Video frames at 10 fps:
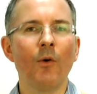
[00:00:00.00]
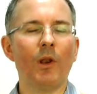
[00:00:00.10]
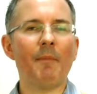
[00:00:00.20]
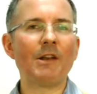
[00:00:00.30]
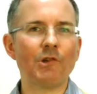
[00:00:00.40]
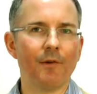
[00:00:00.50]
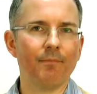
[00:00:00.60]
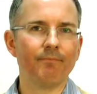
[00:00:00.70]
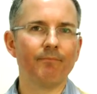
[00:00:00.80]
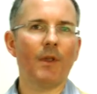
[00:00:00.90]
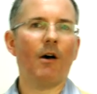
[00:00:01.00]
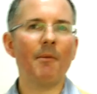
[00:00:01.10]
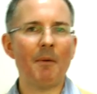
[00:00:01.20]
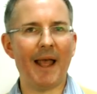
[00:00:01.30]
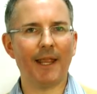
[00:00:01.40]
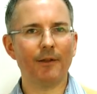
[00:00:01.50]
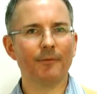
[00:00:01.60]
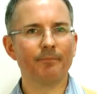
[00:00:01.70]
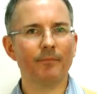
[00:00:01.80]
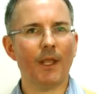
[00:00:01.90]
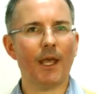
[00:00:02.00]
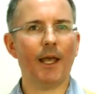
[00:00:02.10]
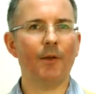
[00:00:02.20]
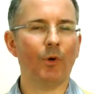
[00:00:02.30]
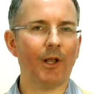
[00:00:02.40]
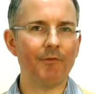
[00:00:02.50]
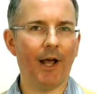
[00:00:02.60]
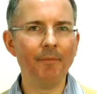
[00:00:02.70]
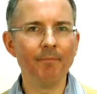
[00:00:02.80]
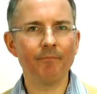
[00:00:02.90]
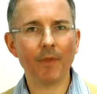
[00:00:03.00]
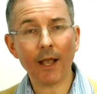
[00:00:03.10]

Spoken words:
Well, imagine I'm a bank, and what I've done